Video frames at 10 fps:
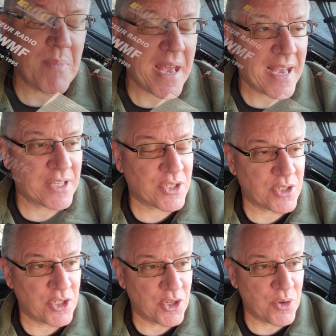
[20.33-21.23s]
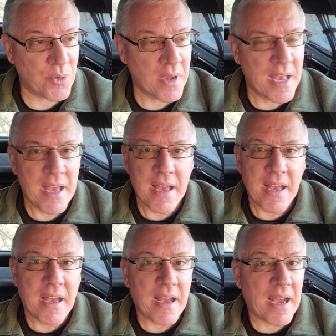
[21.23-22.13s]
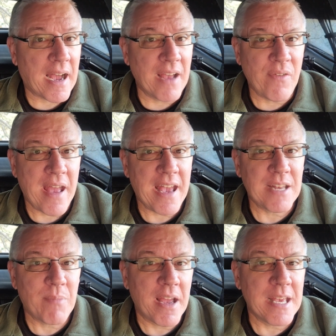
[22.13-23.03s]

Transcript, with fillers: past due. I've had my